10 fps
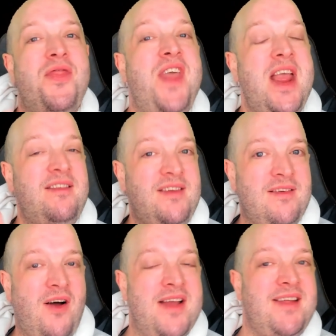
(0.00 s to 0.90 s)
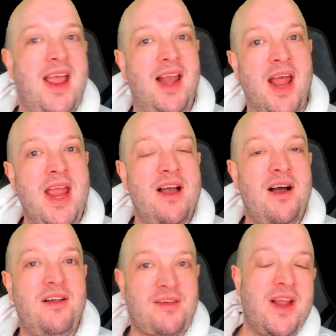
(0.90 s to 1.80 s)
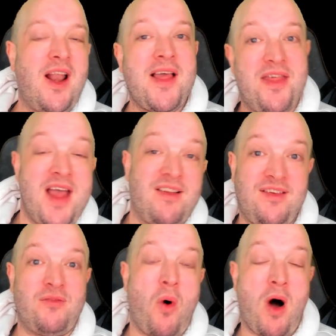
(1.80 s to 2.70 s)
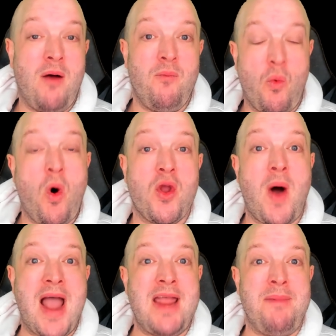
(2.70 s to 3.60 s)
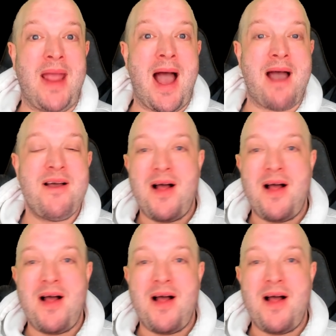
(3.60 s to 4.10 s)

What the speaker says: This is ideally something like this is what you're aiming at.